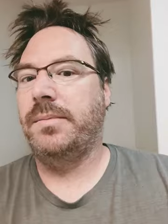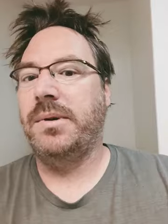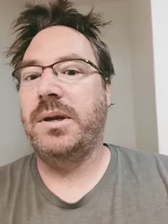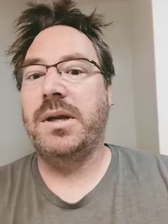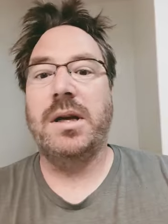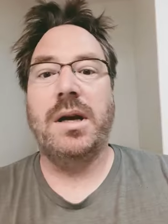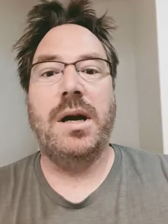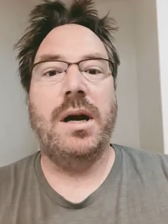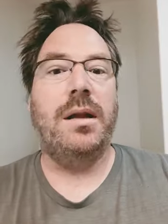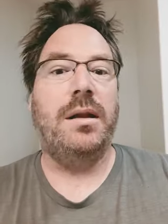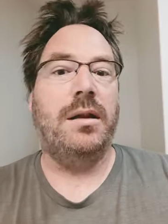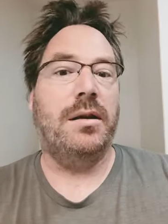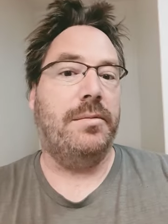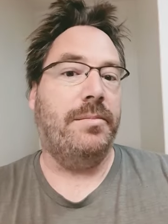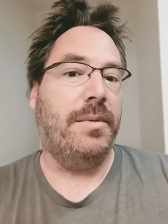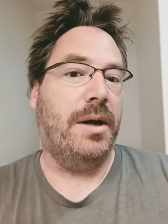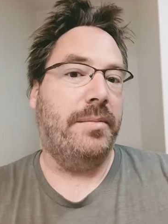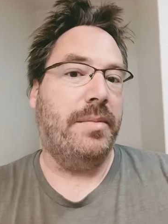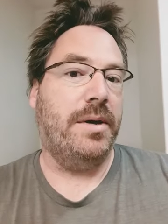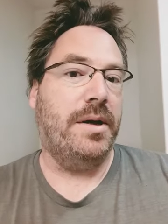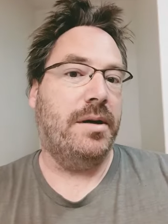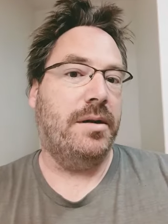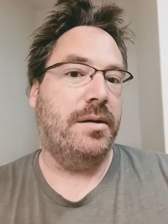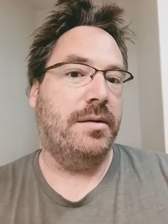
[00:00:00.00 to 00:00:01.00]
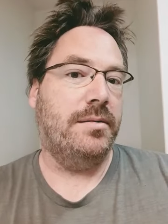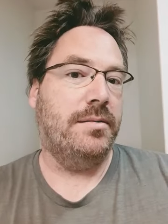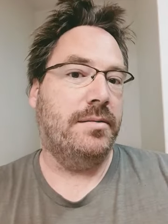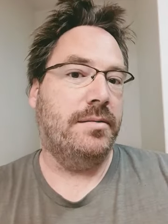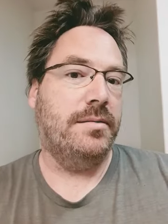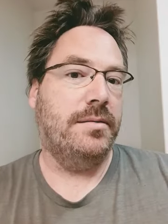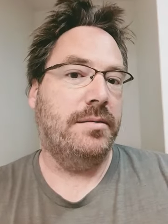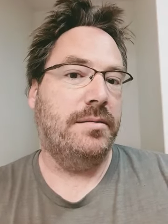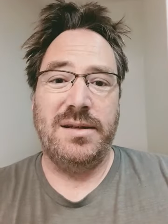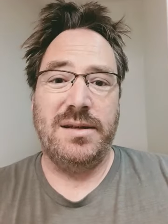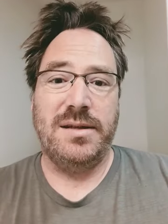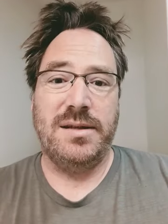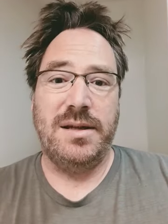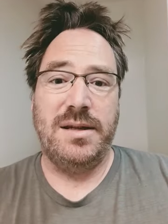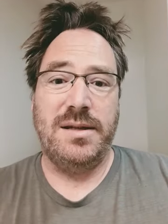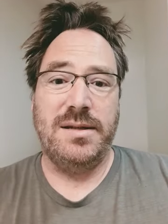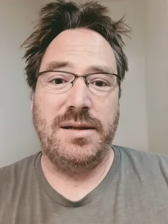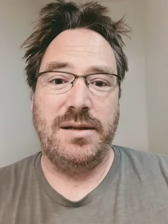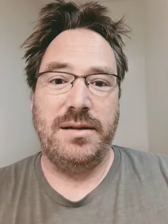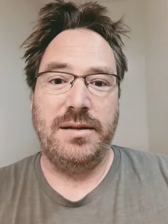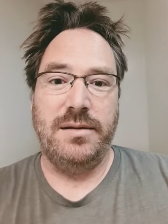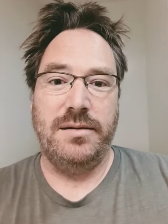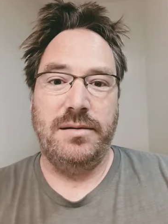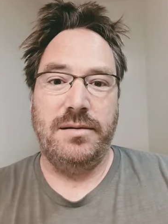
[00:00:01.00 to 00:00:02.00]
I'm gonna color my beard. This is
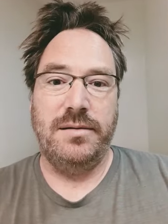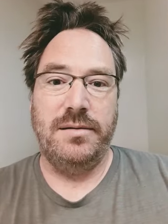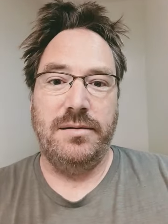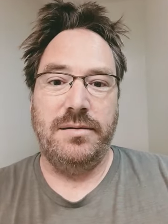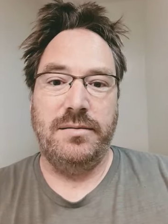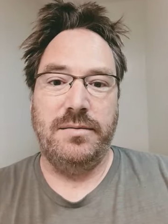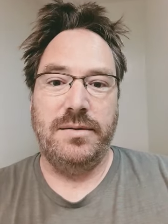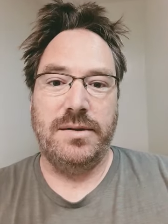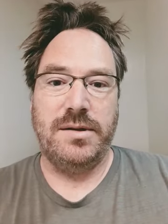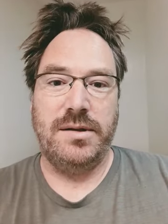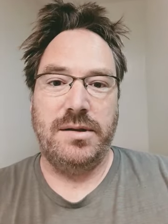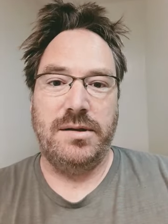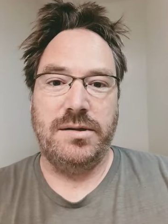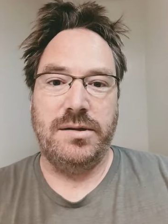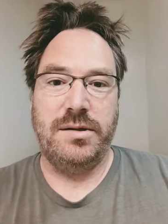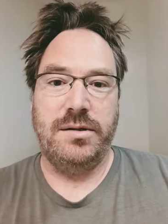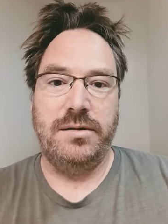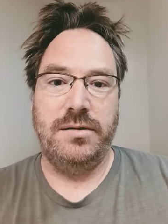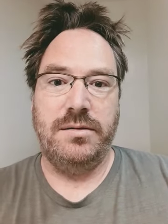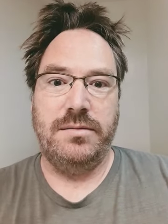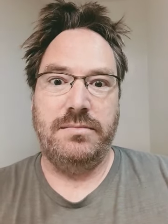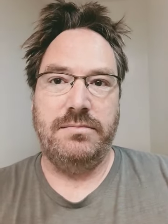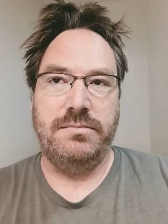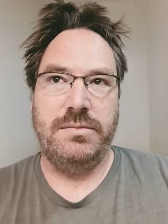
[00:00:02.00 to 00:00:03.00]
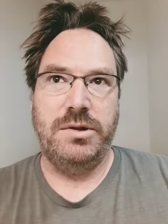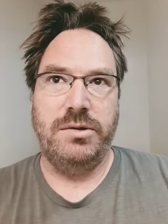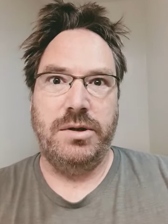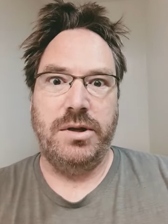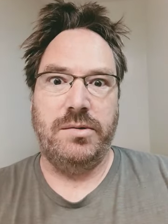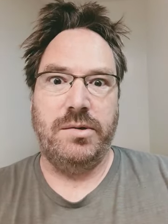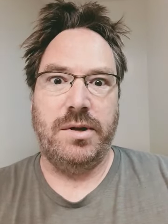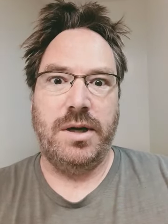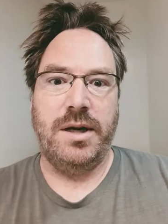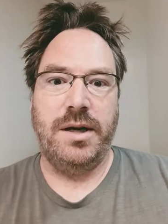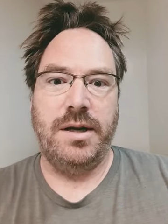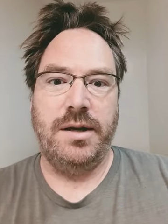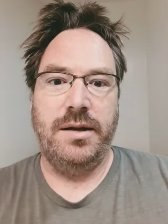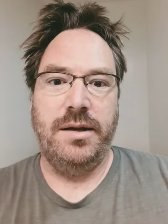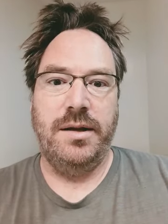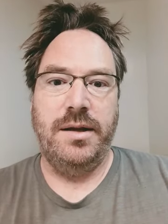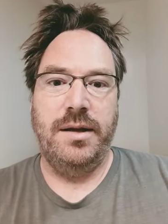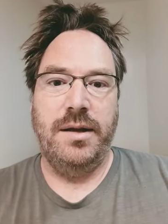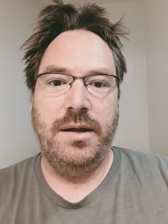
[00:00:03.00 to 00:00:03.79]
easy to do as long as you do it right.